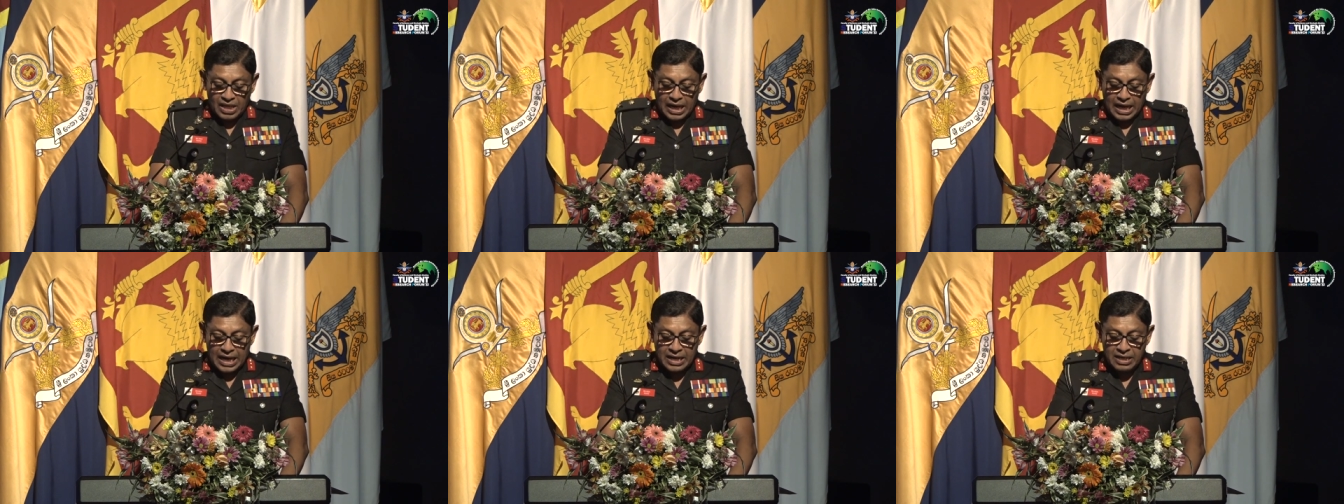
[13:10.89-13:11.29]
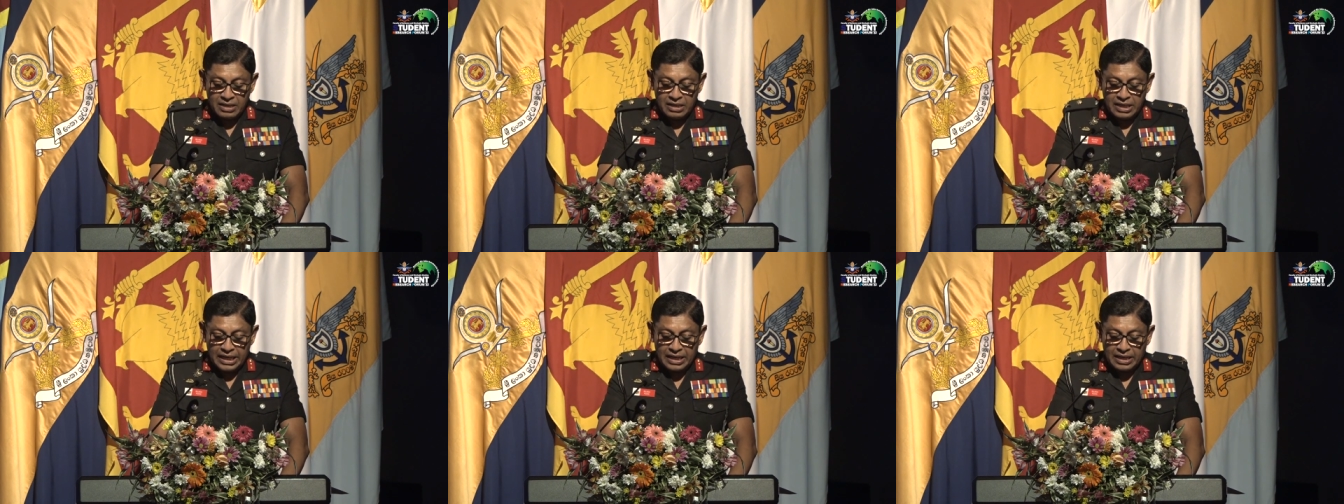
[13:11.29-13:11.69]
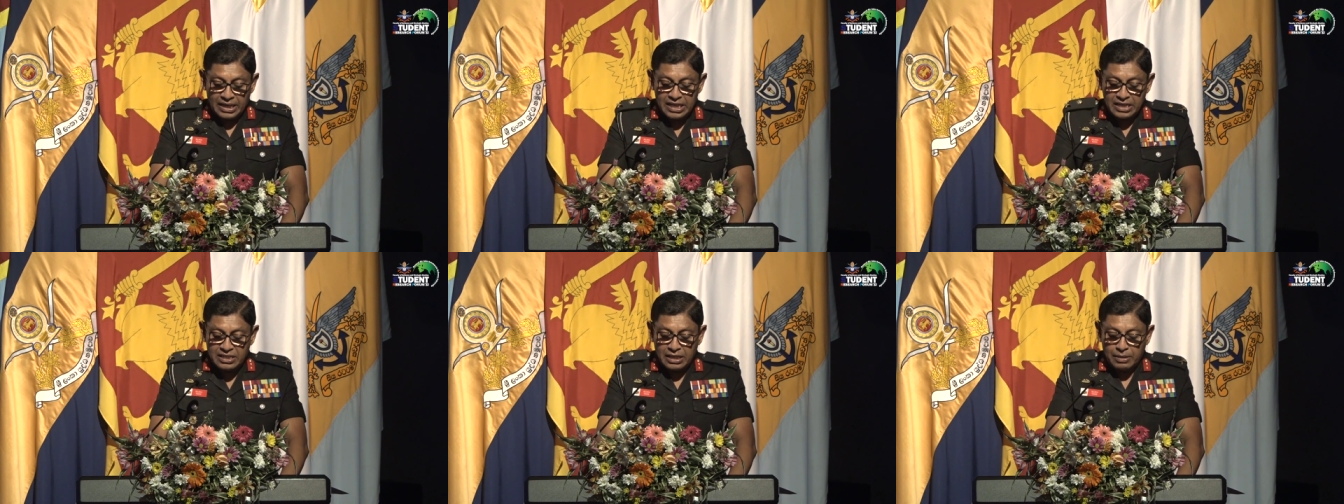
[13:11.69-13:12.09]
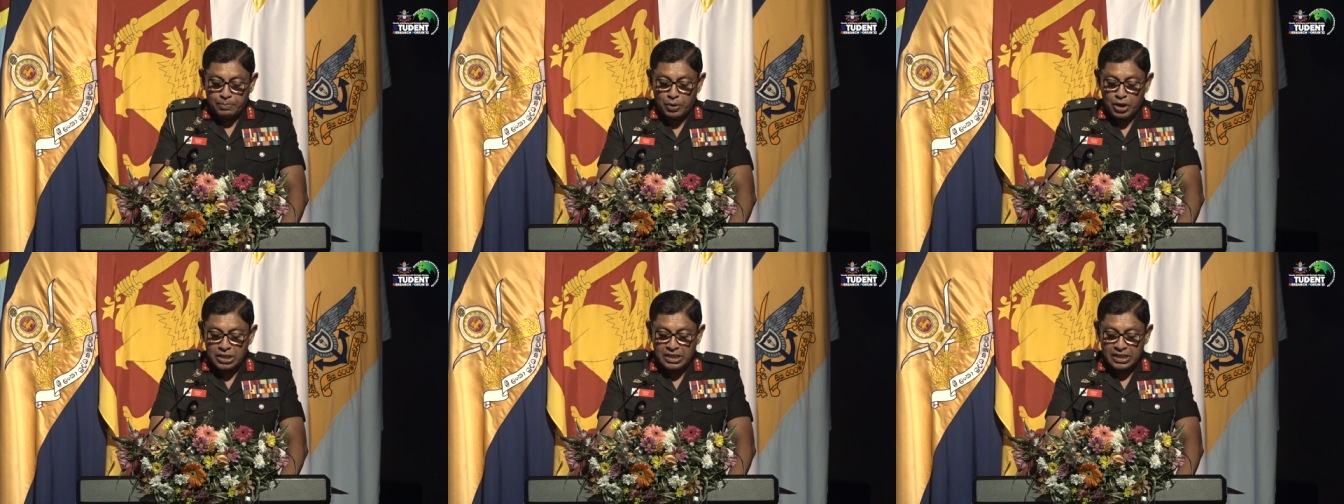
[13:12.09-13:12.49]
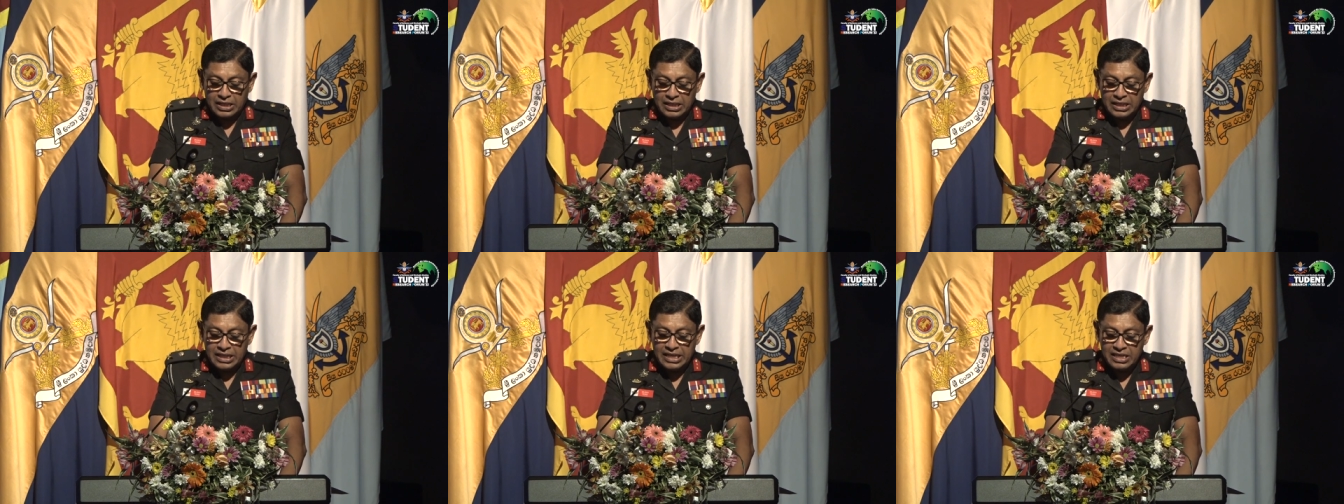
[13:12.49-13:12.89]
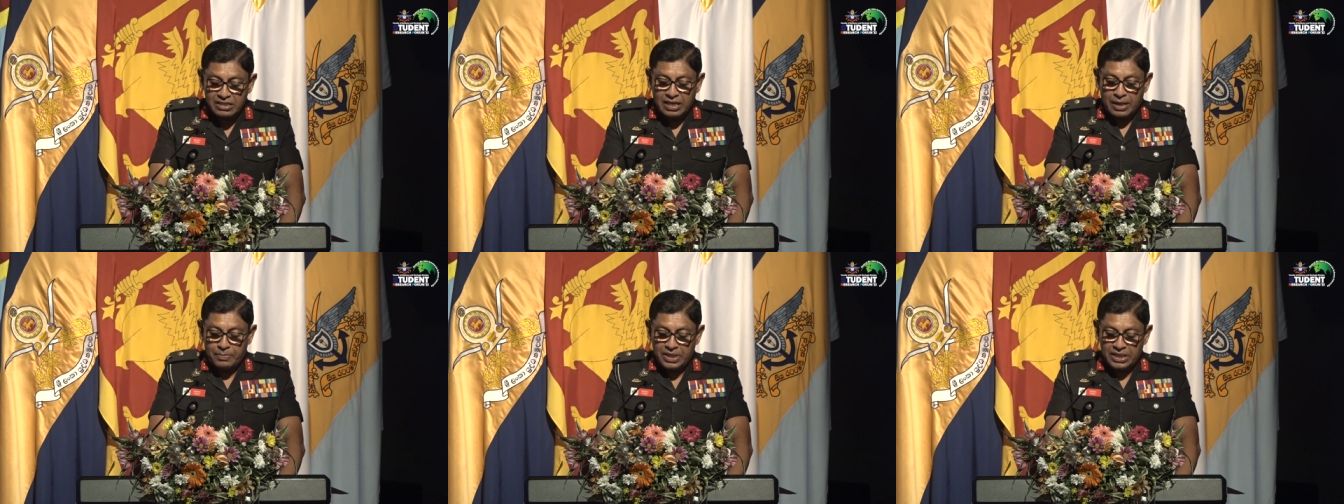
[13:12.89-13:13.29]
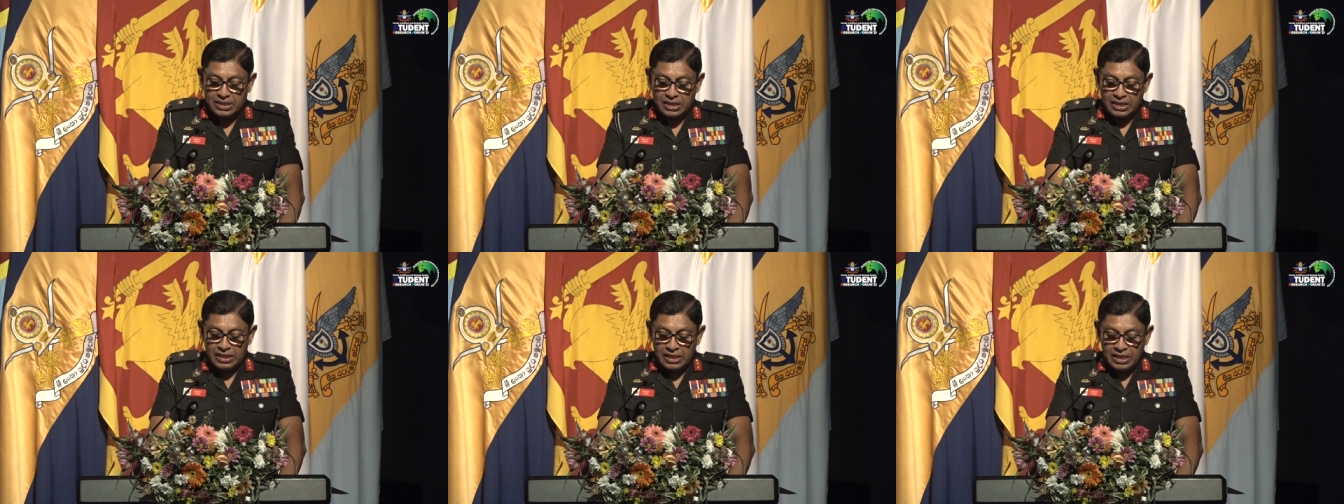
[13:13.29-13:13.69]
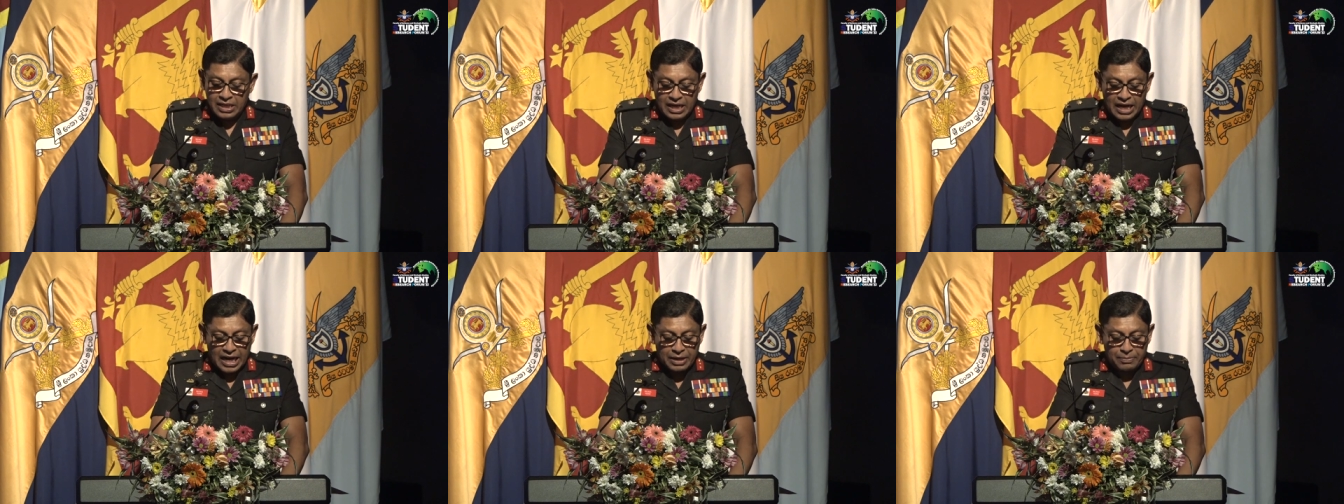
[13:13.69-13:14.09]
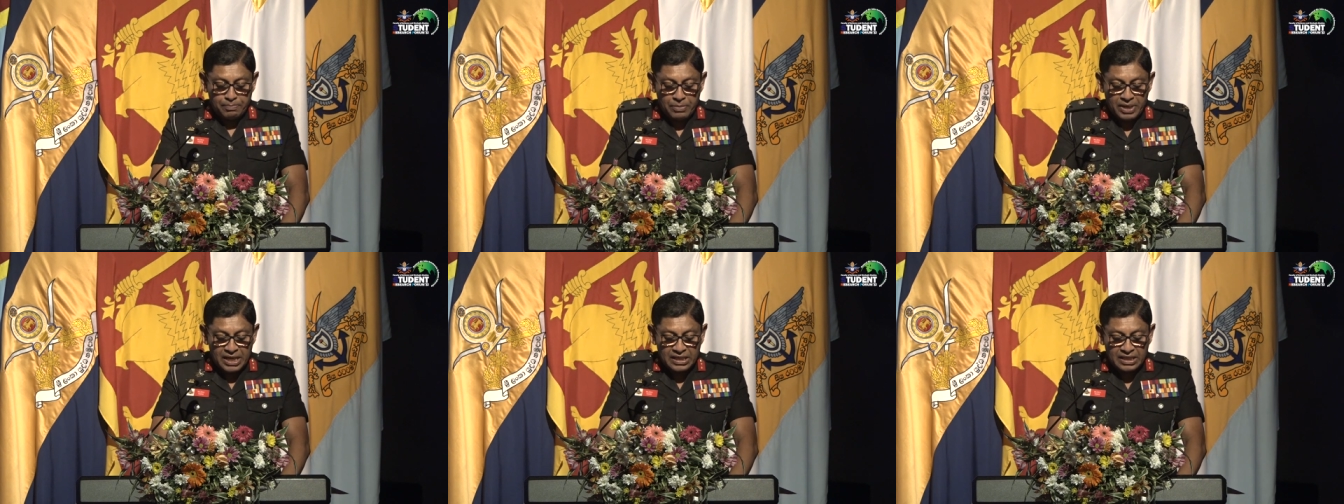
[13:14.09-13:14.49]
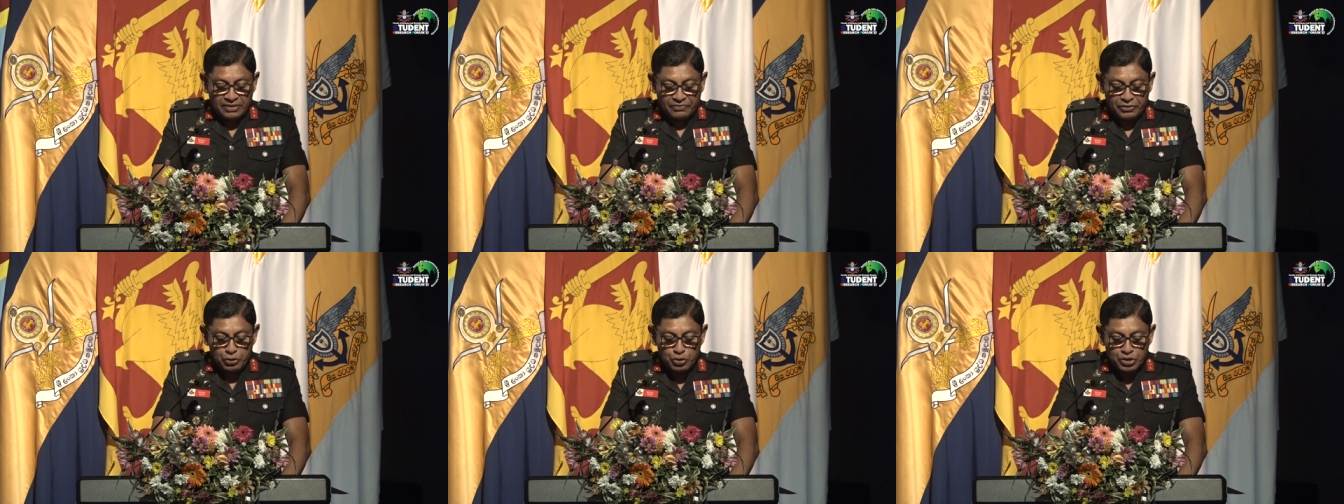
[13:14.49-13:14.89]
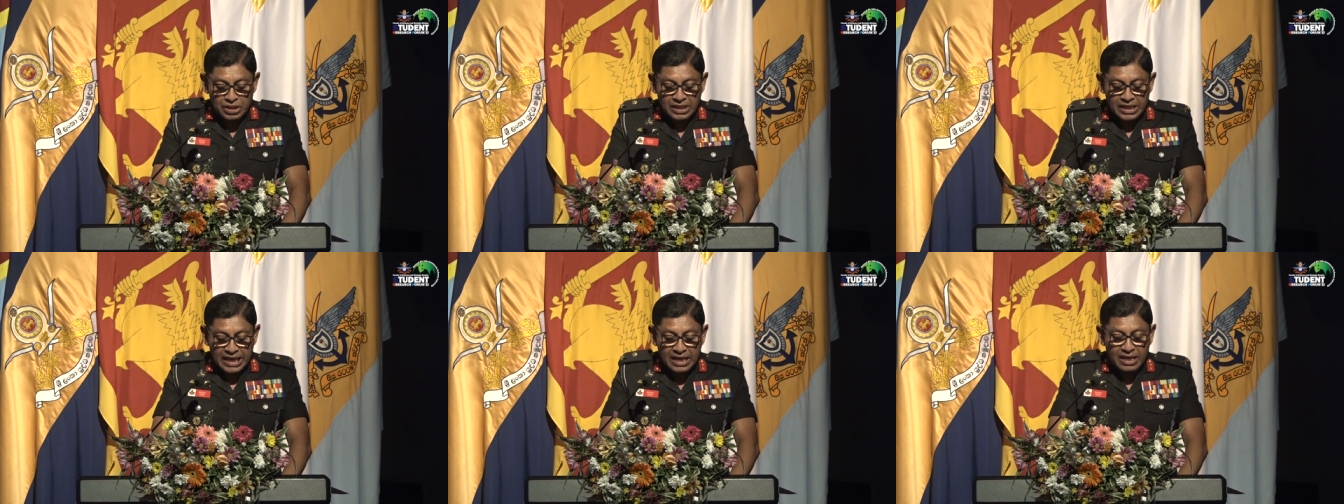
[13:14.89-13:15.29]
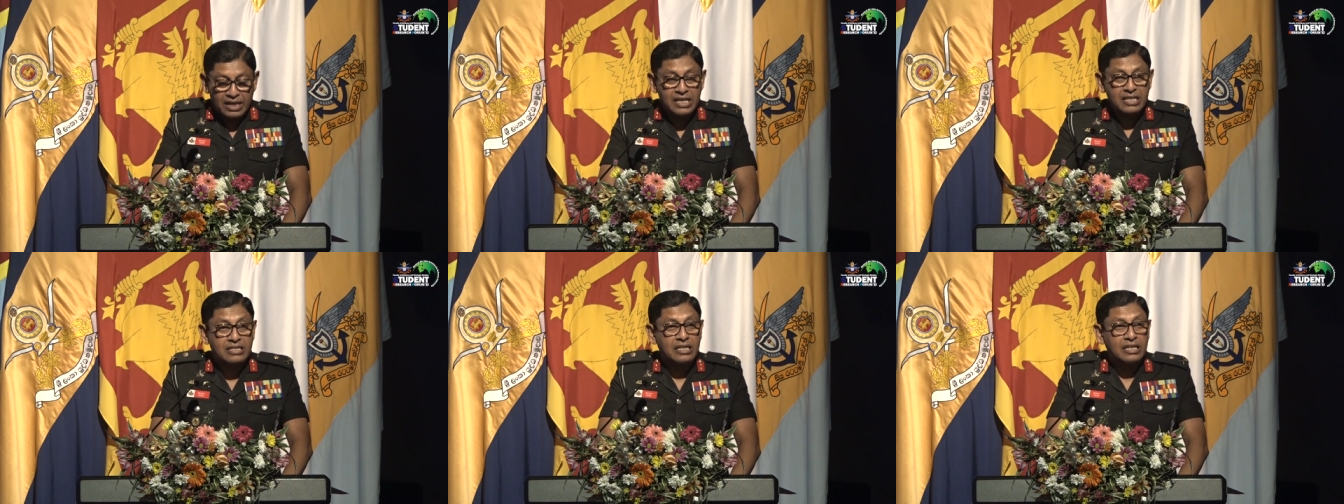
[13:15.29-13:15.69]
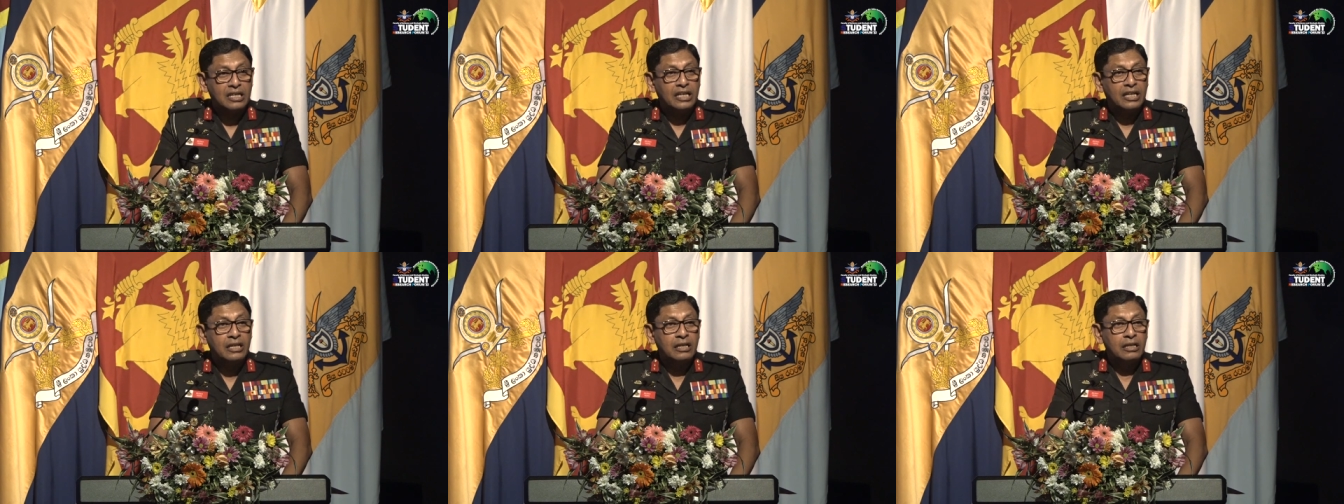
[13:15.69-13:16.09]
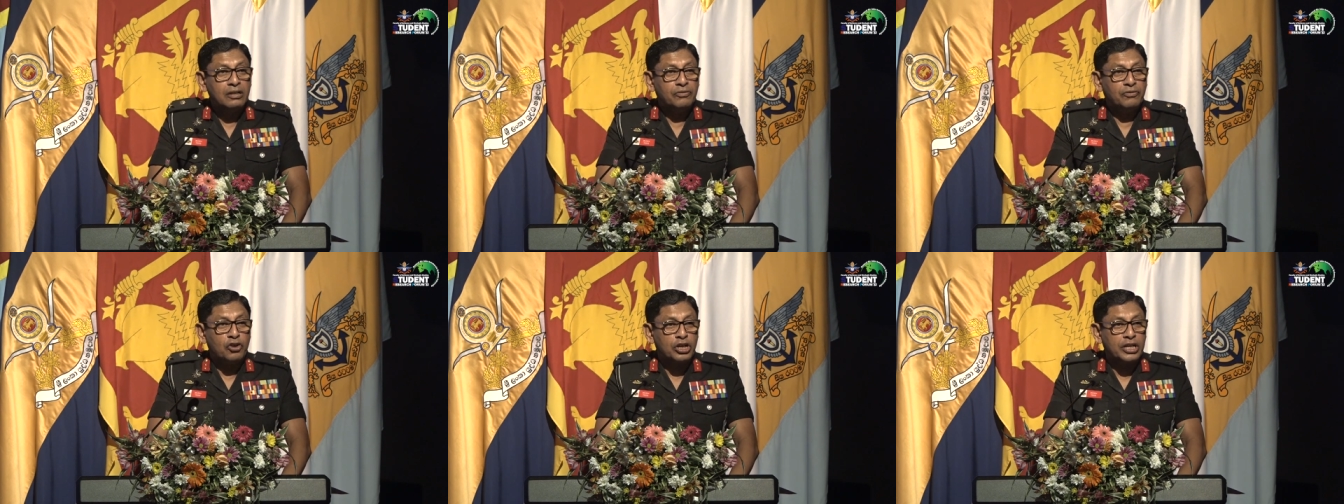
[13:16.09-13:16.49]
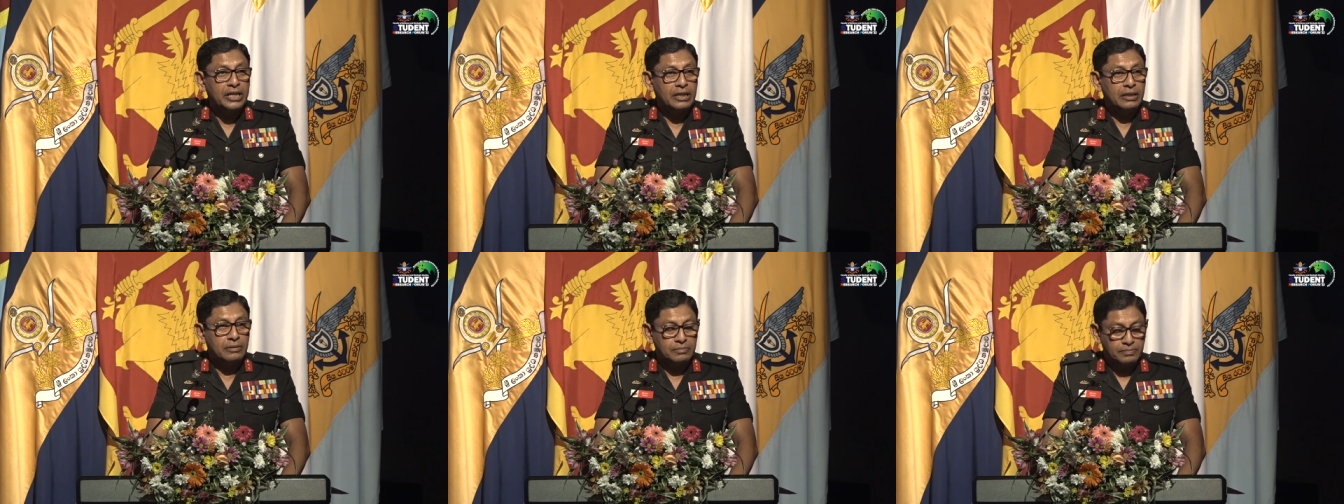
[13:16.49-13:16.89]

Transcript: and increasing political instability had made the future increasingly foggy.